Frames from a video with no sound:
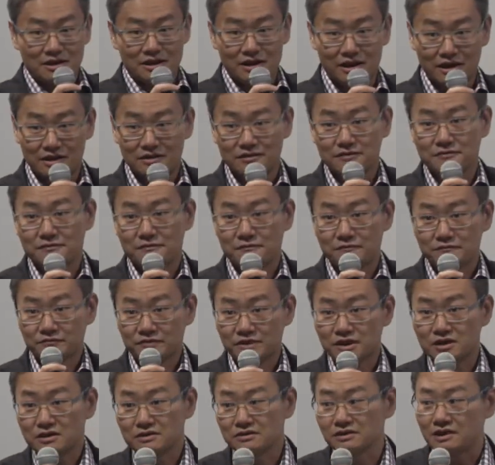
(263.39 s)
And
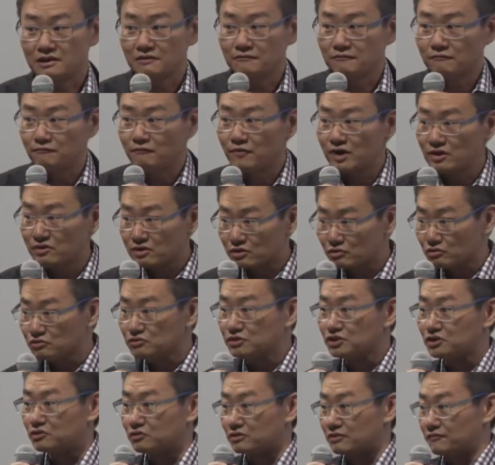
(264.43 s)
there's a very
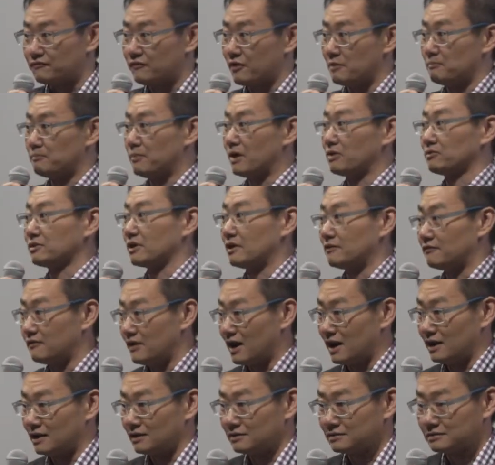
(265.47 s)
good news for both of
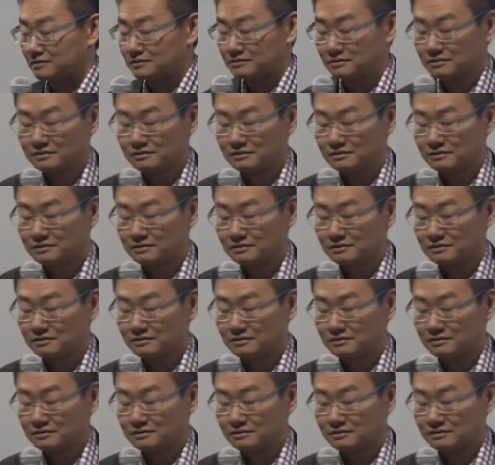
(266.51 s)
us,